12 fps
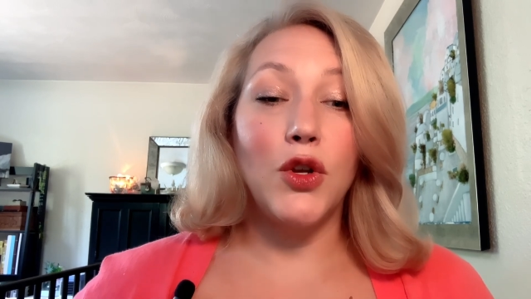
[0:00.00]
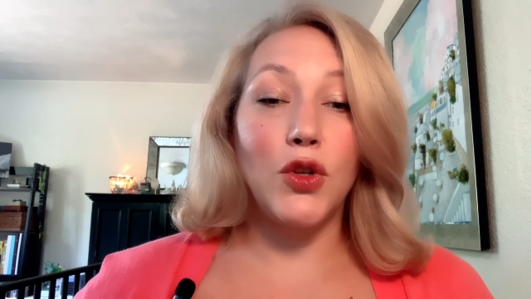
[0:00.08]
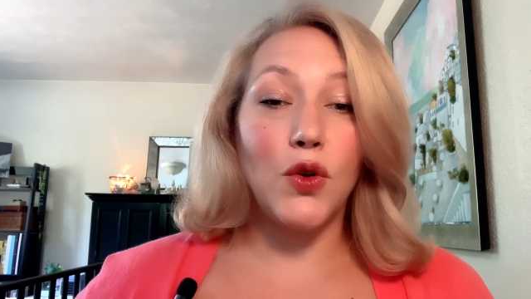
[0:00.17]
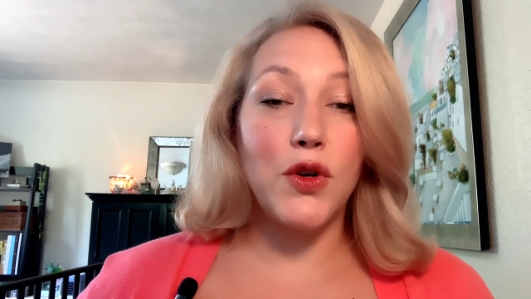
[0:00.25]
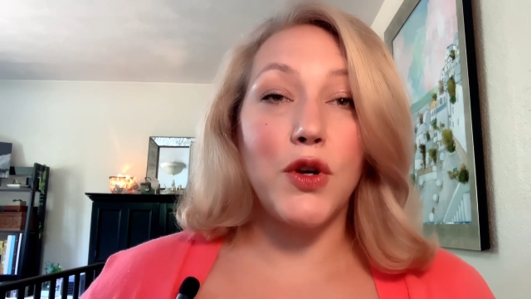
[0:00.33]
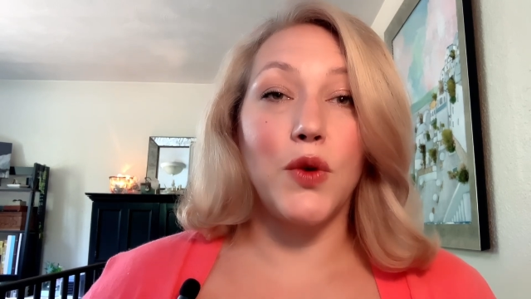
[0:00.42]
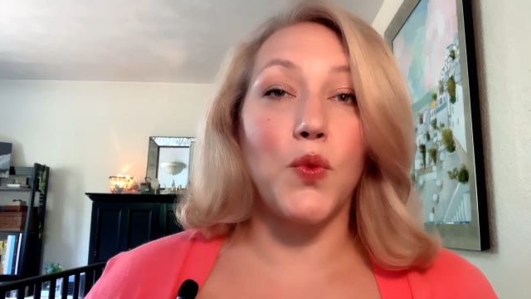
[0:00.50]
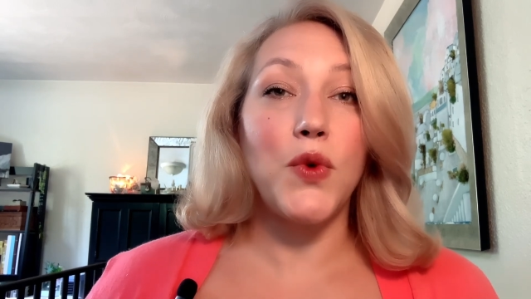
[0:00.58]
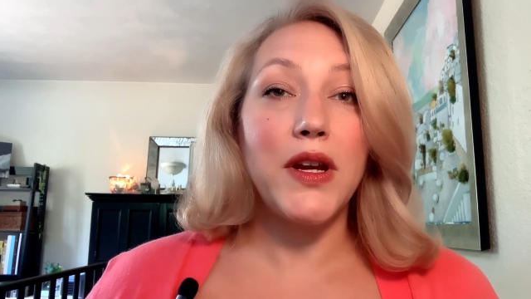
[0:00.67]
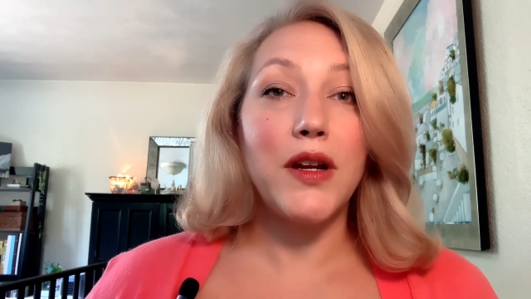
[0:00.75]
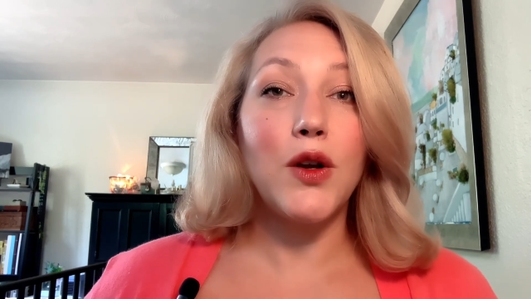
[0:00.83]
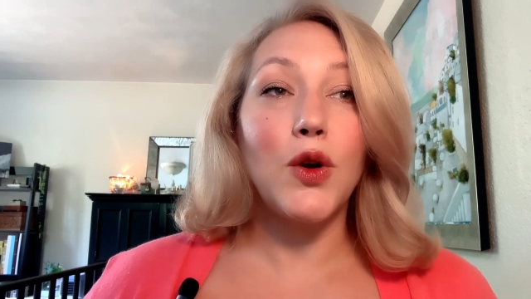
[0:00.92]
your
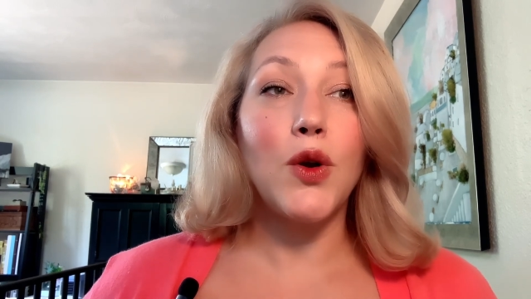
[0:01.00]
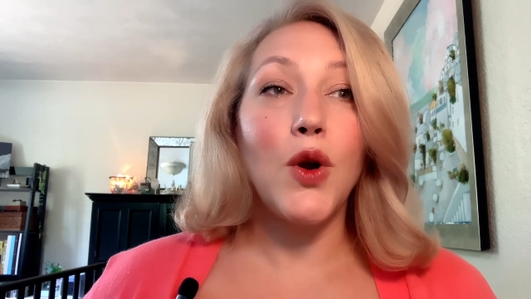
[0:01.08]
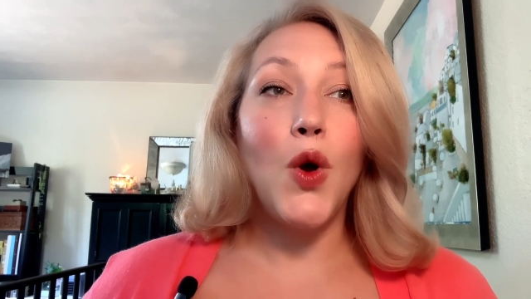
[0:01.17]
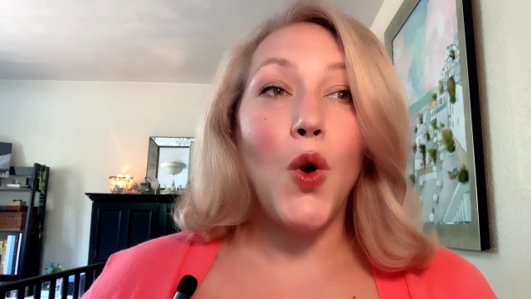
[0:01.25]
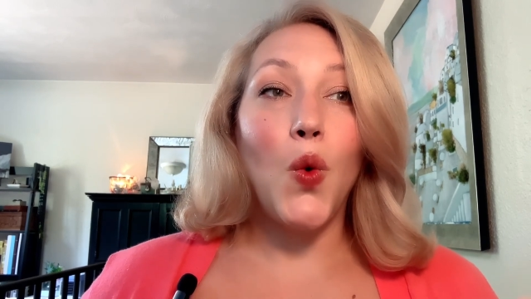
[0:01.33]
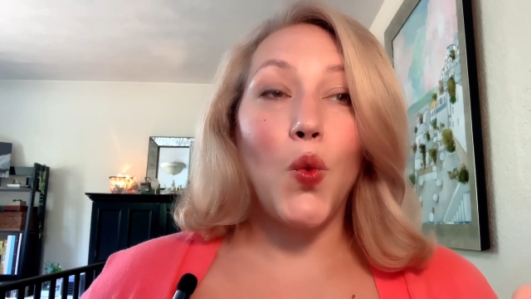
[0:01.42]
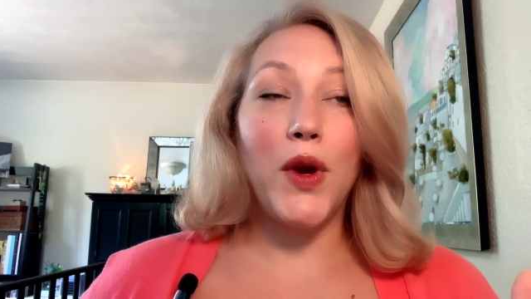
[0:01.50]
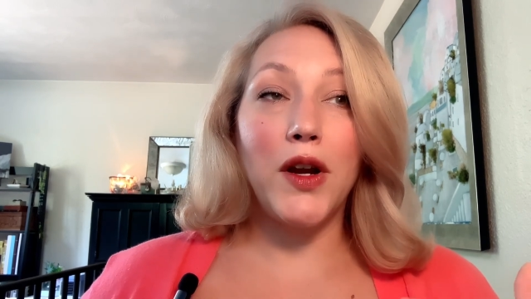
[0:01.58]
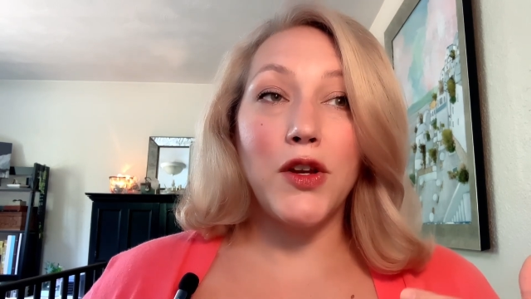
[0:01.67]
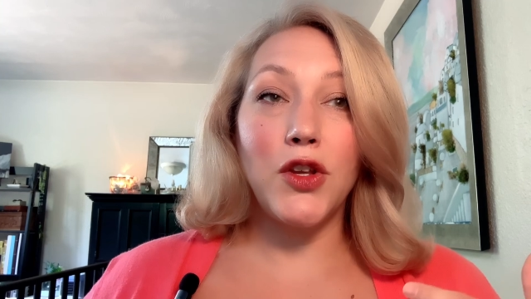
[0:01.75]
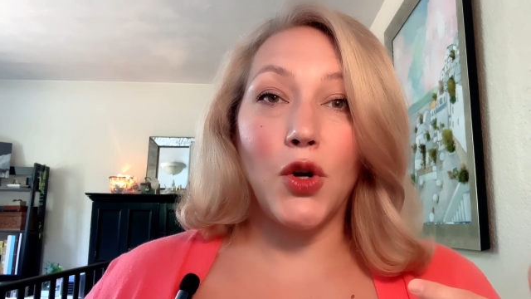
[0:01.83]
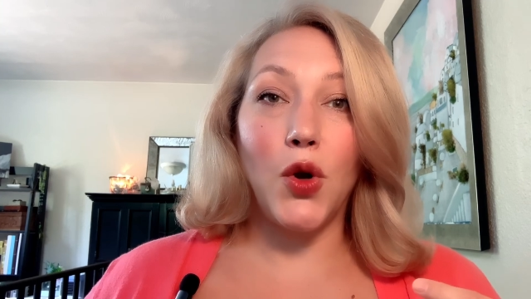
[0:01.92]
career, where
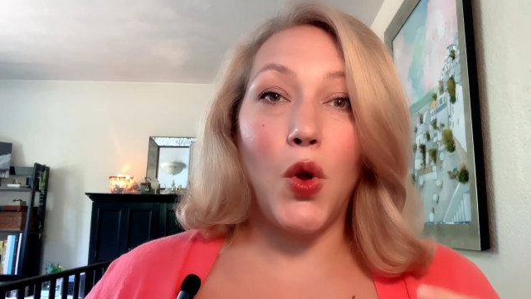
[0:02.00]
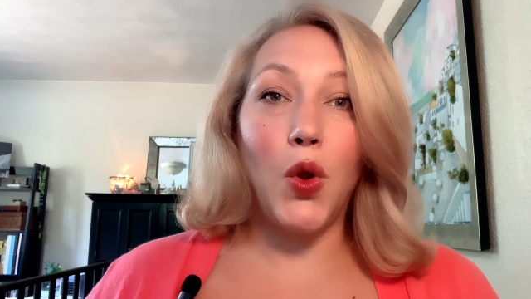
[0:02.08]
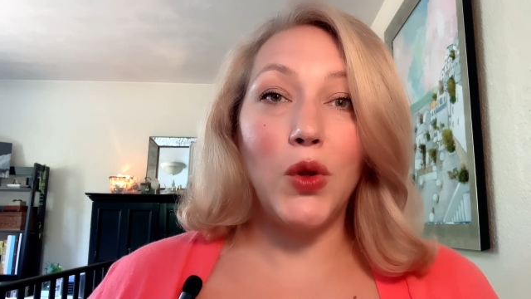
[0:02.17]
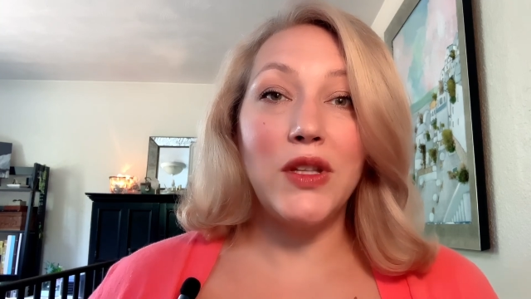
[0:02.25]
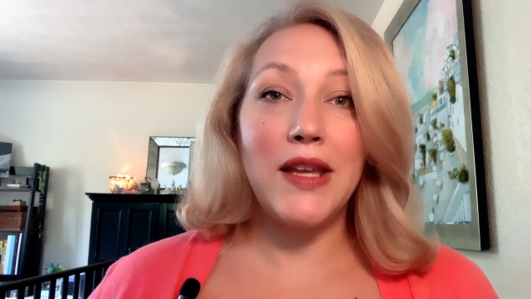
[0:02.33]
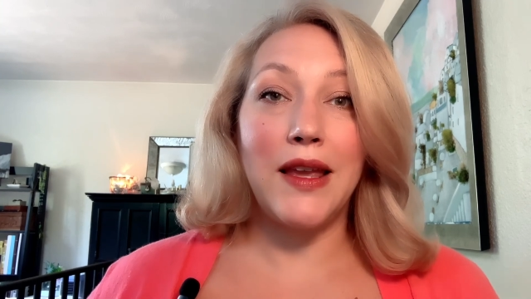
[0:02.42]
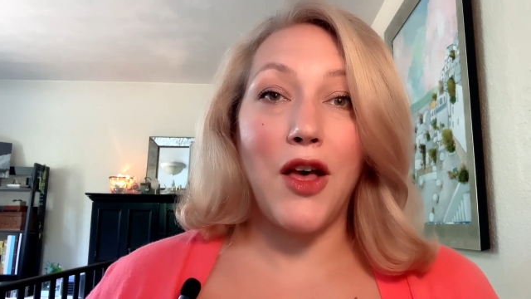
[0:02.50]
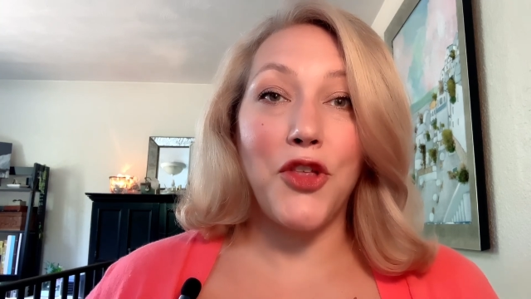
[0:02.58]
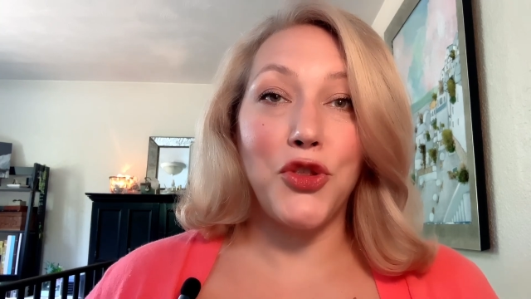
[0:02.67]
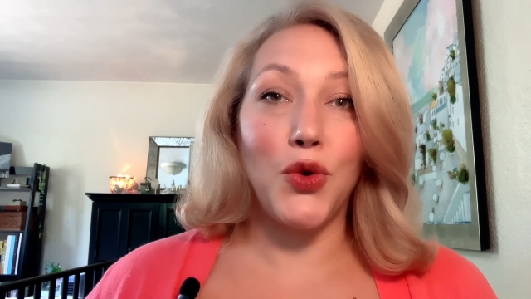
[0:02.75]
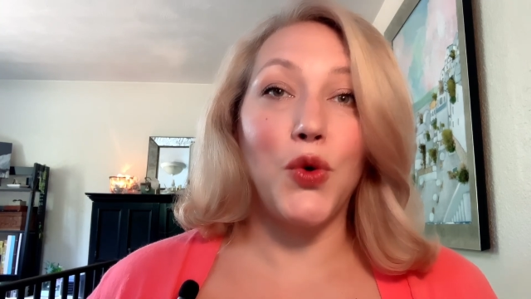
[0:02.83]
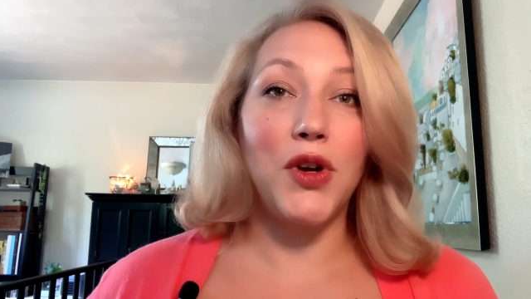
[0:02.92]
you're holding
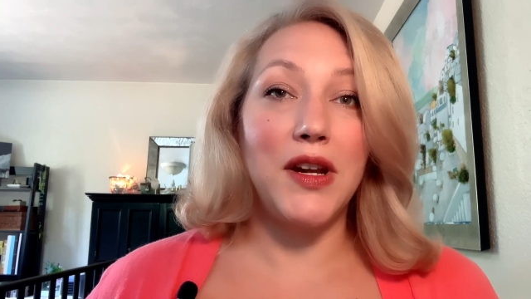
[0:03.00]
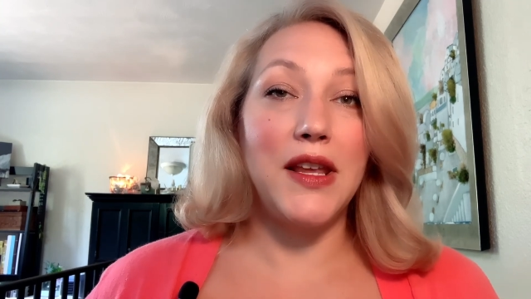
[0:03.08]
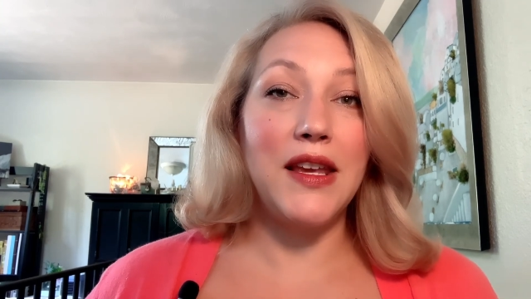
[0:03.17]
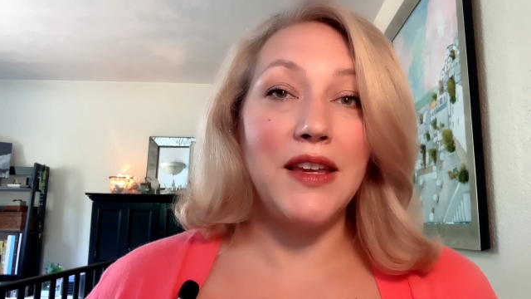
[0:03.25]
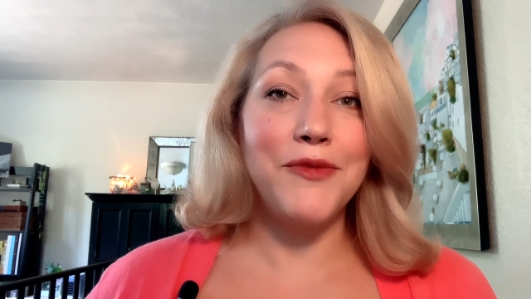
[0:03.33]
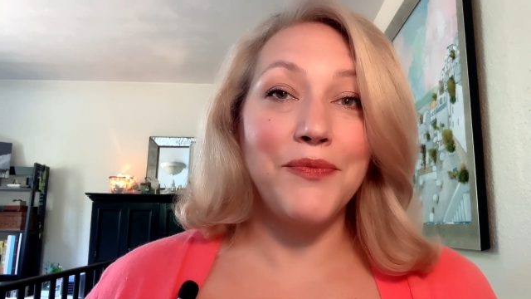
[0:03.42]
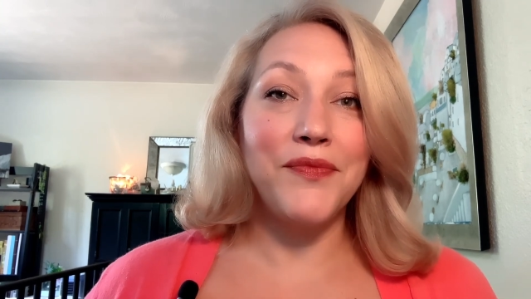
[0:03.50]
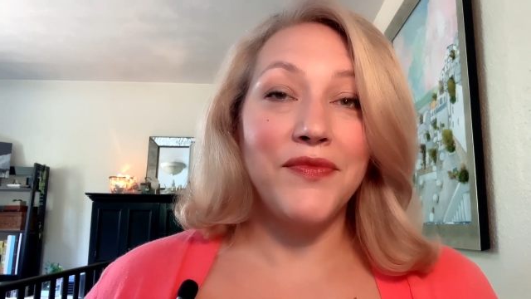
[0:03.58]
authority.